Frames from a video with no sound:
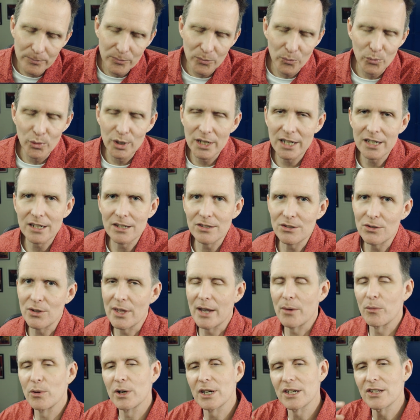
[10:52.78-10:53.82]
We're not gonna do
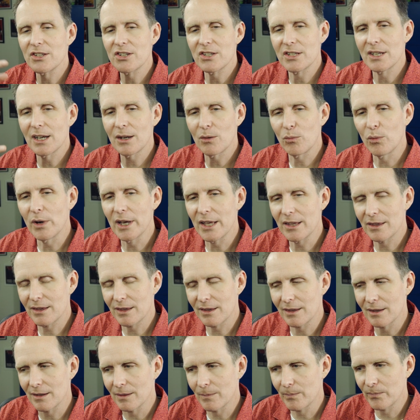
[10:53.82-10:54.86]
that. We're gonna stick with
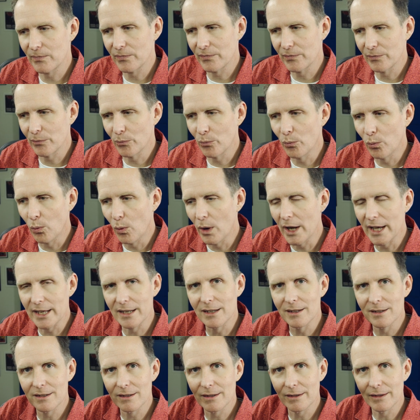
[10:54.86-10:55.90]
what
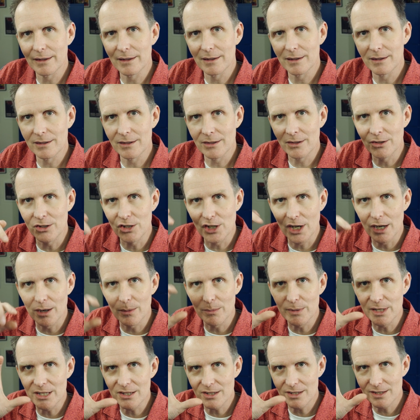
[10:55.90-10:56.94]

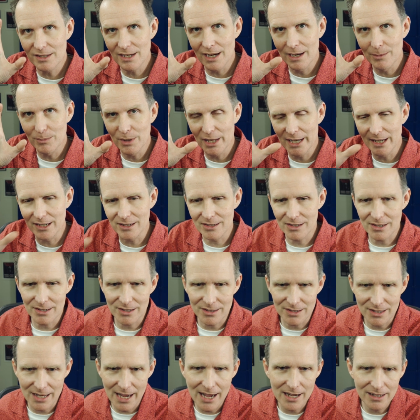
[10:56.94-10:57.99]
Jeremy's timeline is
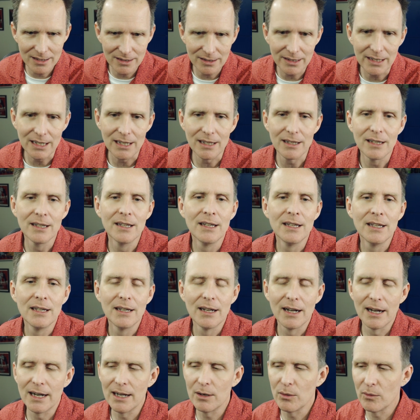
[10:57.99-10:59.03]
exactly,
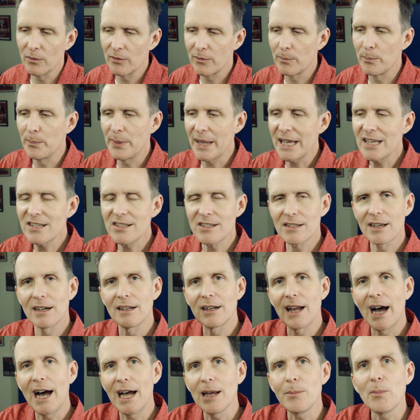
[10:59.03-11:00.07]
based on
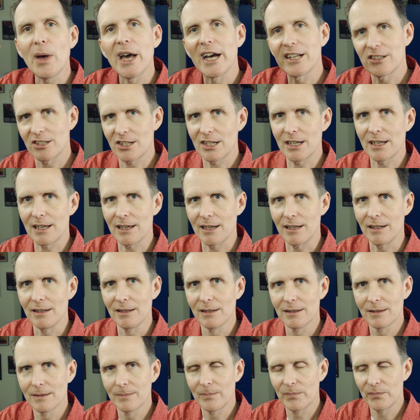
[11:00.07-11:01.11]
eye matching it
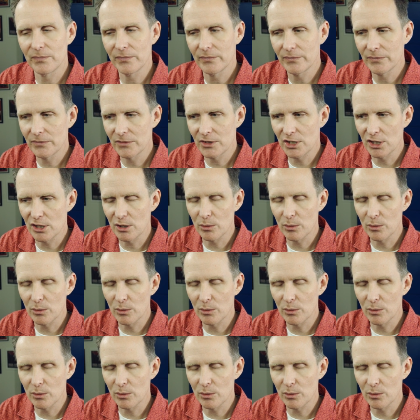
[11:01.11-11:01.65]
to the